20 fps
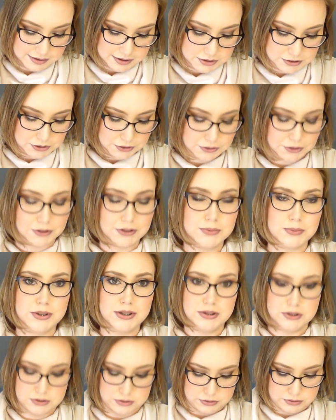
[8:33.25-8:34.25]
So those were
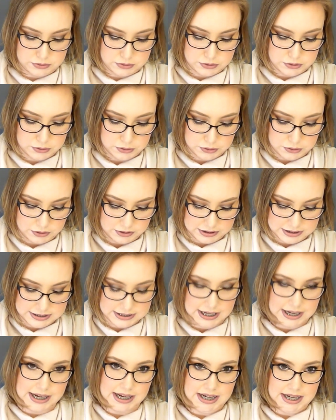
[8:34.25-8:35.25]

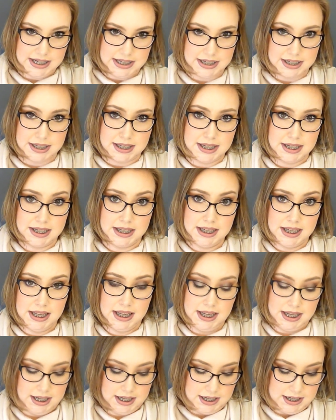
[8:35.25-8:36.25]
$2.80
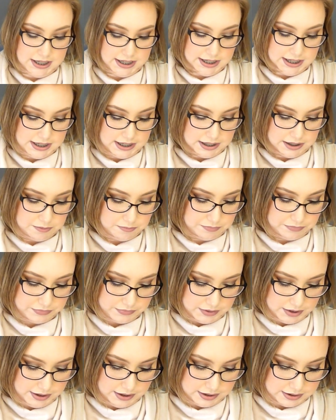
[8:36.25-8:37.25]

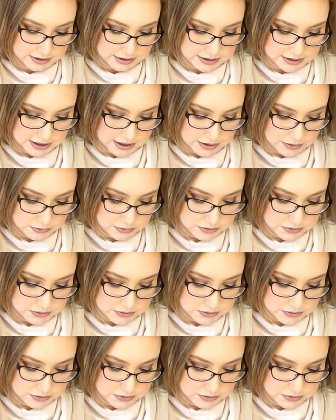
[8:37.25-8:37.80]
at the sale.